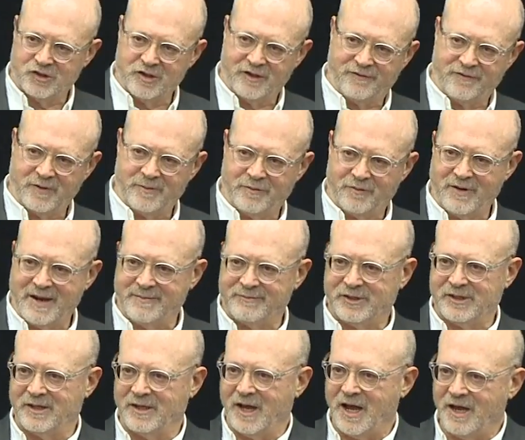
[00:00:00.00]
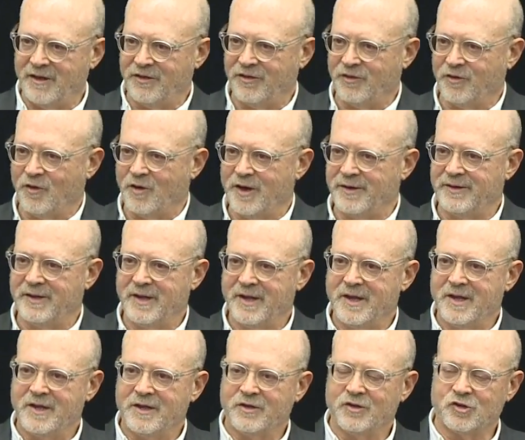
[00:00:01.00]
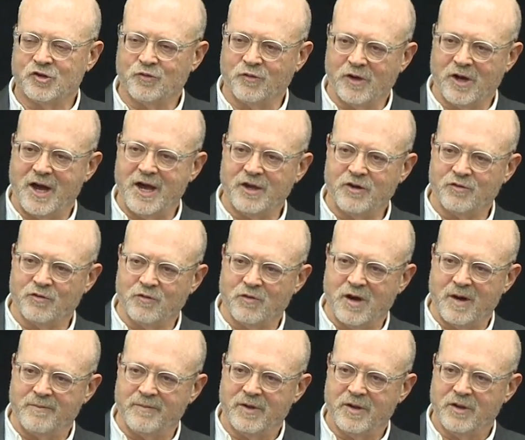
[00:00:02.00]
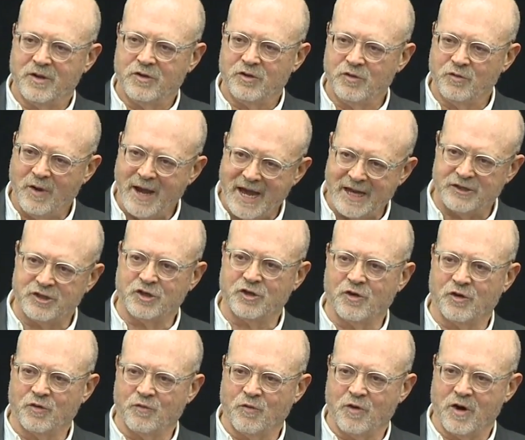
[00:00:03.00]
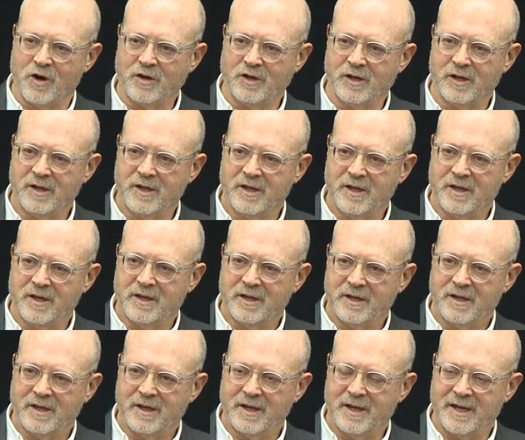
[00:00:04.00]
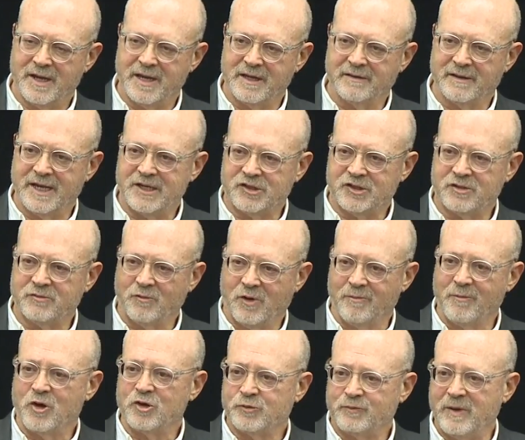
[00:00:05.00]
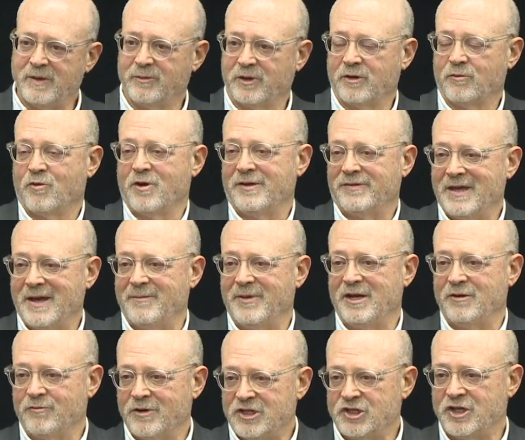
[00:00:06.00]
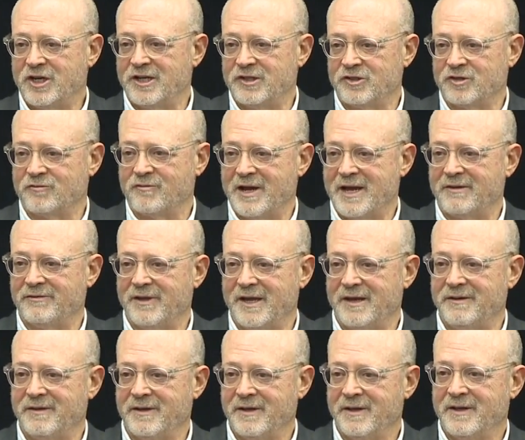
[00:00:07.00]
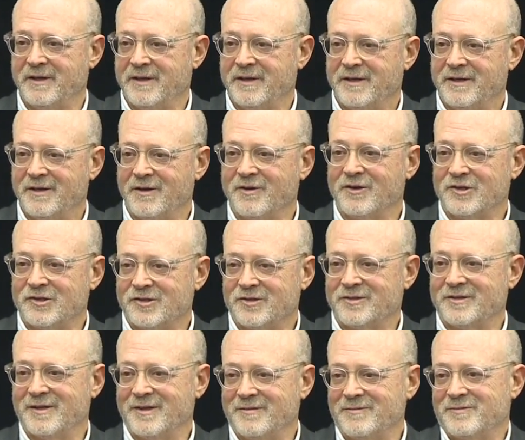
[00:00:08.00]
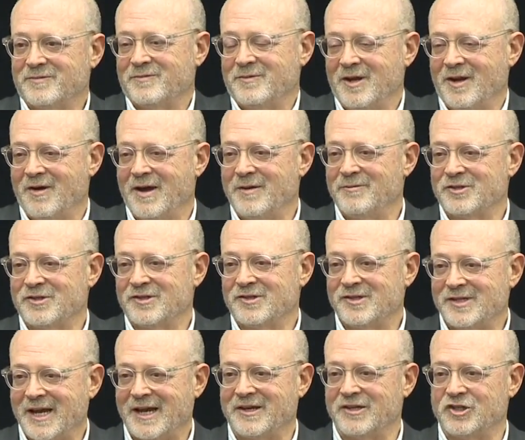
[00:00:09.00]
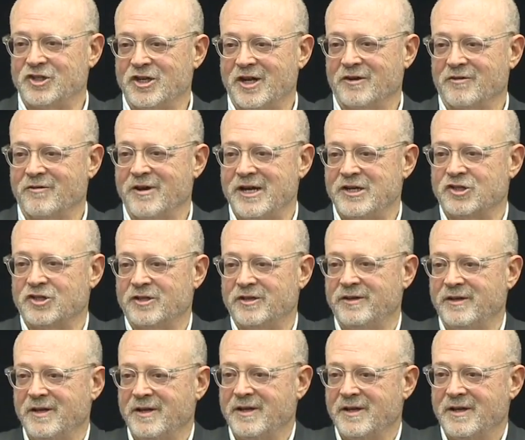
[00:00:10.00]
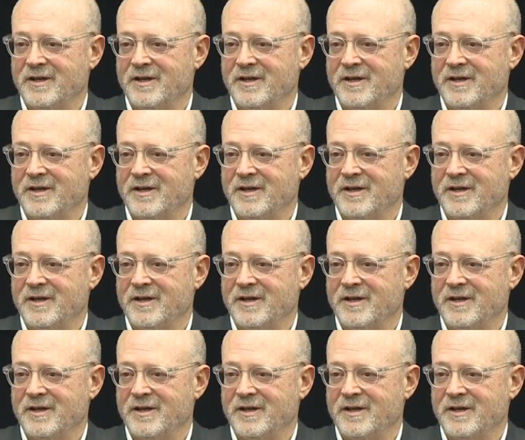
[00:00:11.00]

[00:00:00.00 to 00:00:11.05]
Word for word: is different perhaps than I thought. Because when I grew up, you had to go to work, uh, unless, well, most people, there weren't that many rich kids around then. You know, because, you know, I was the second generation,